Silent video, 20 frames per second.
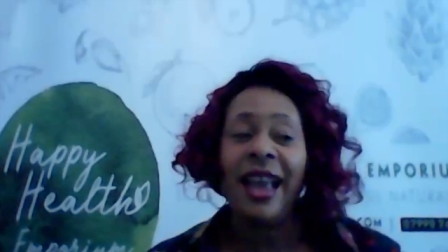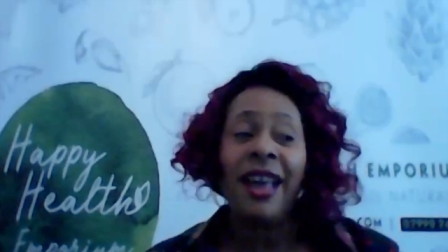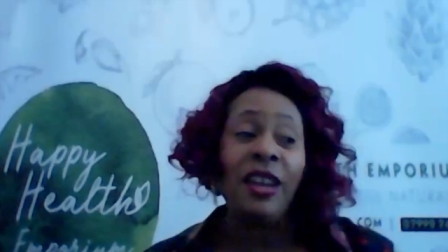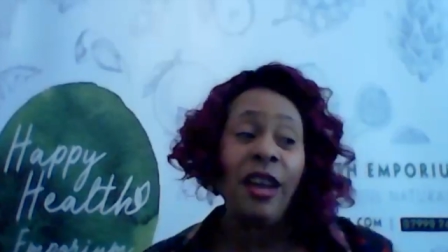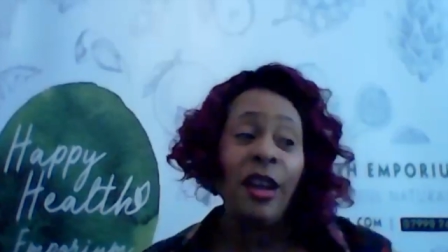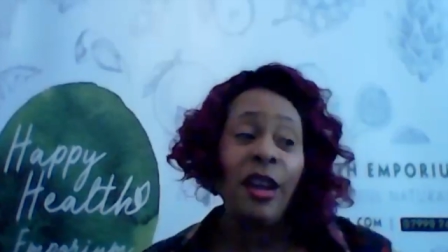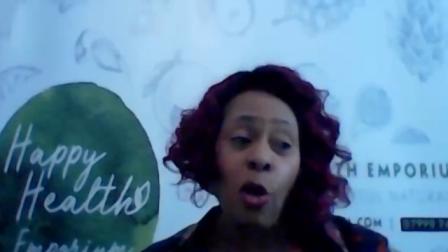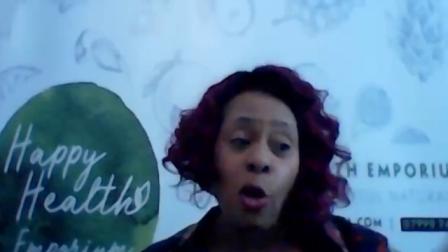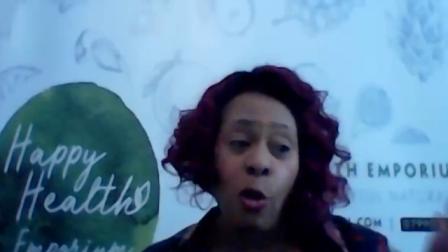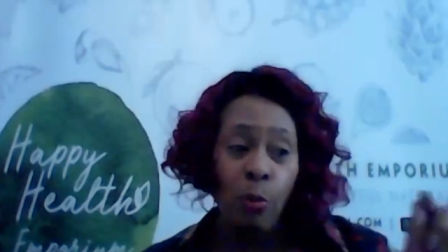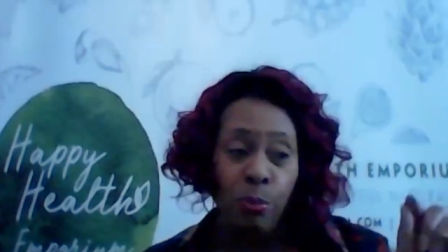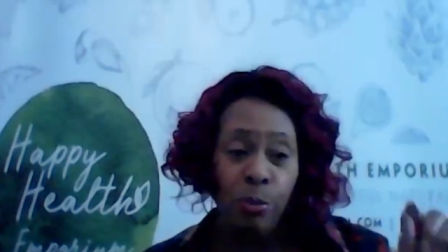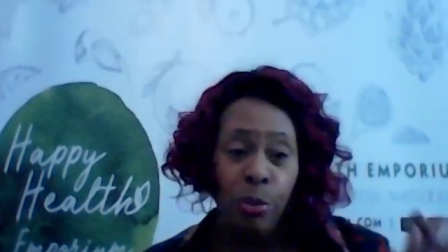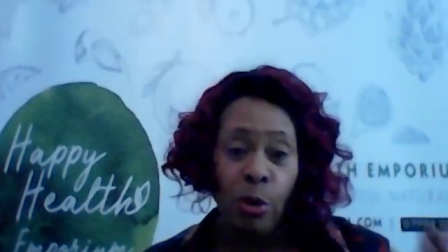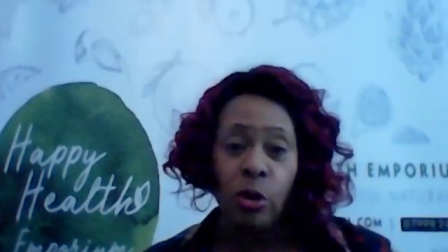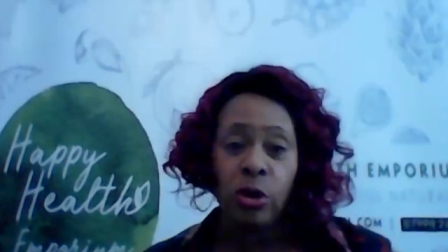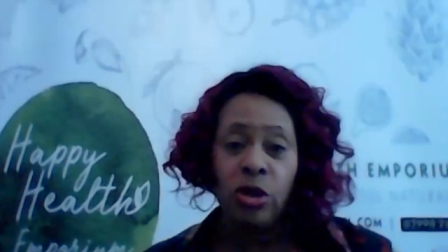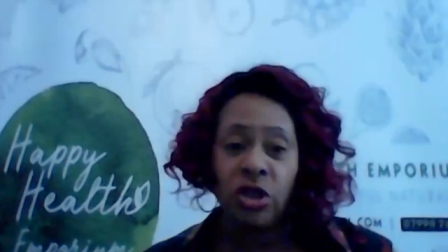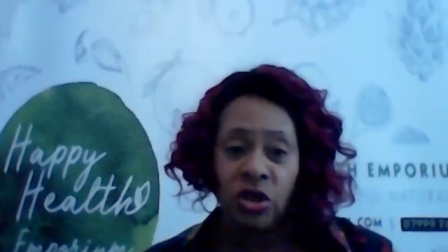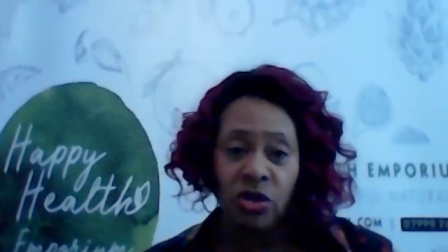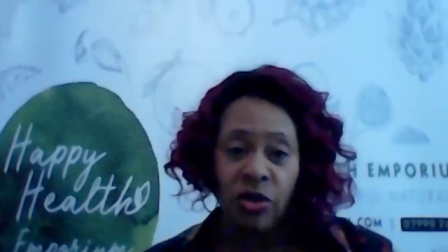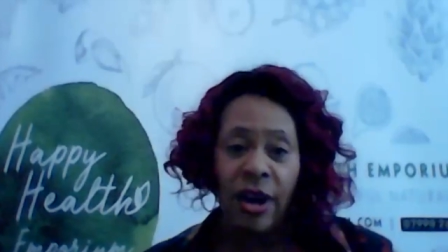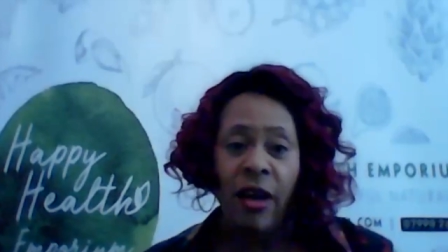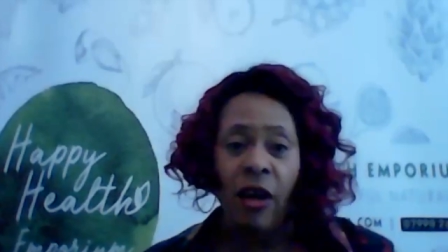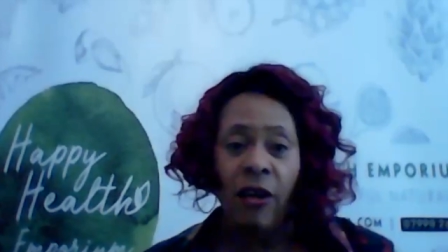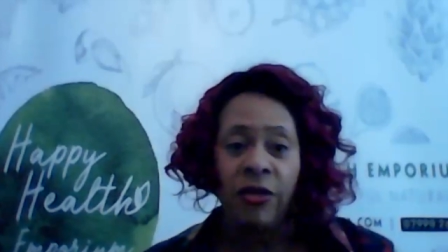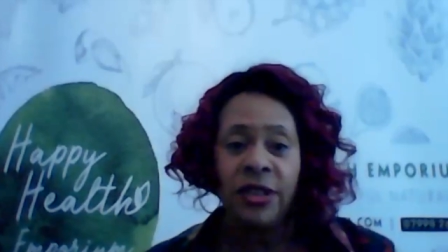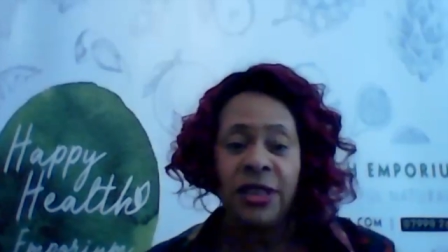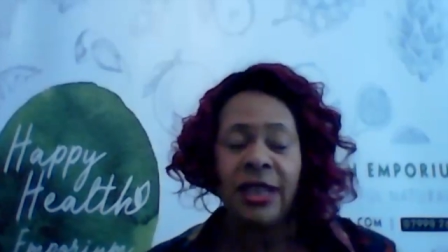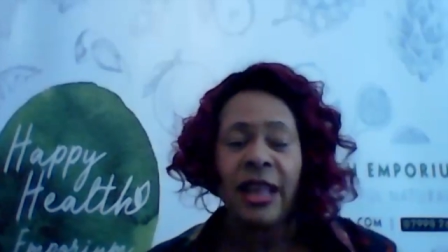and I got booked straight
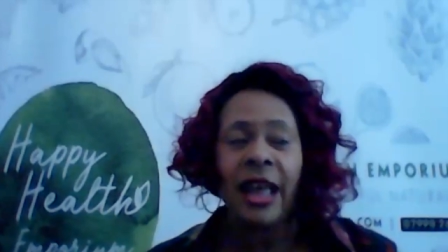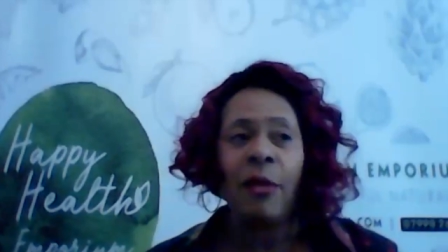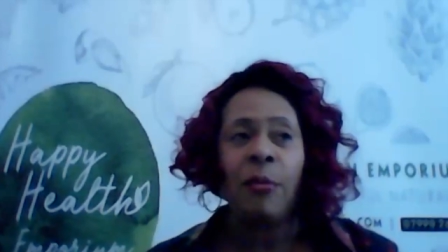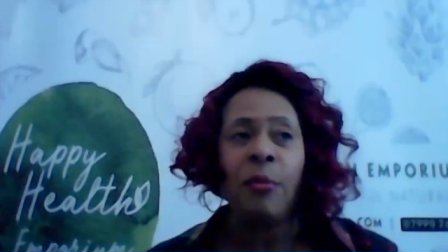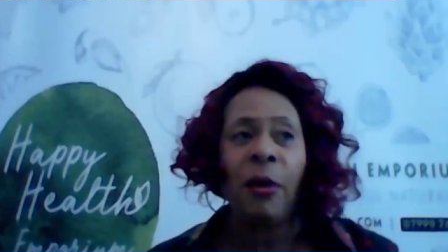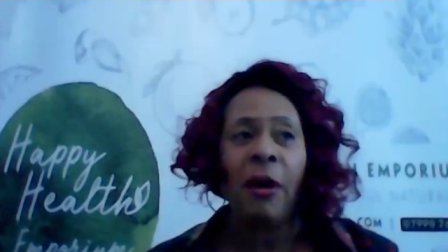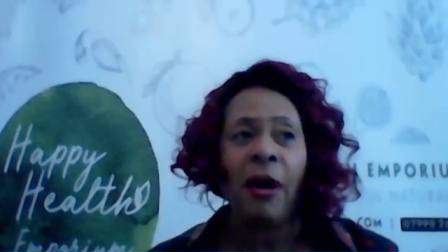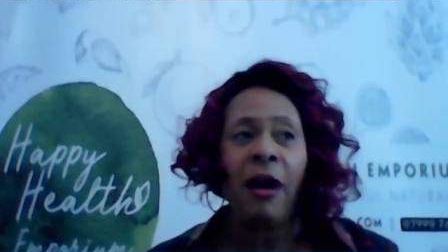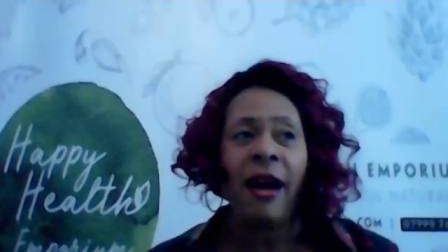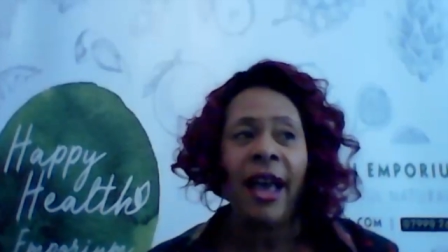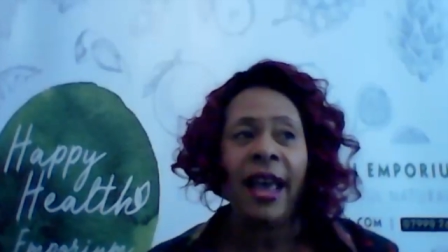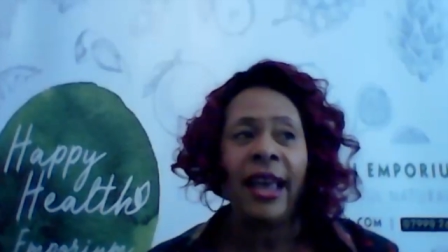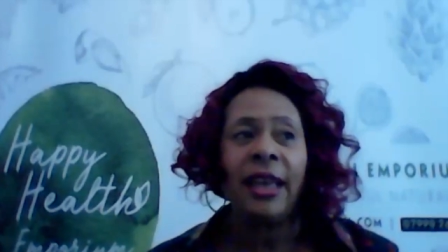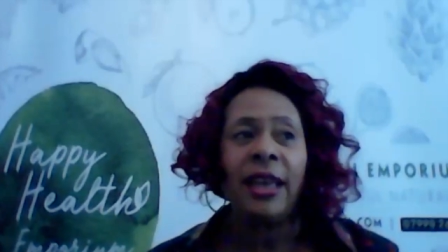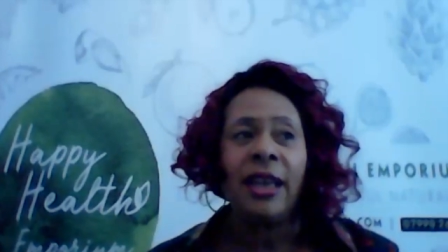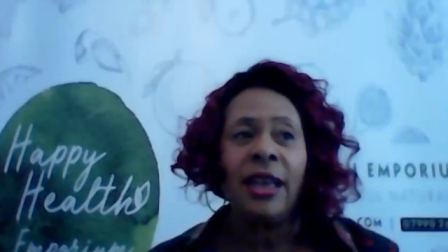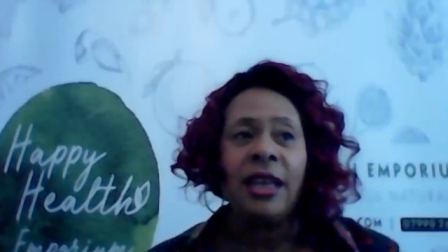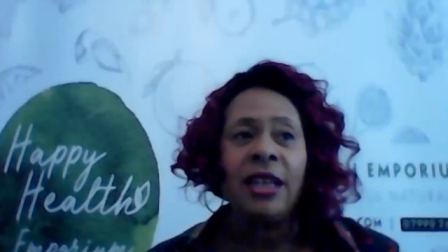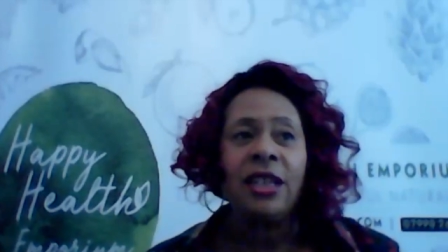after that by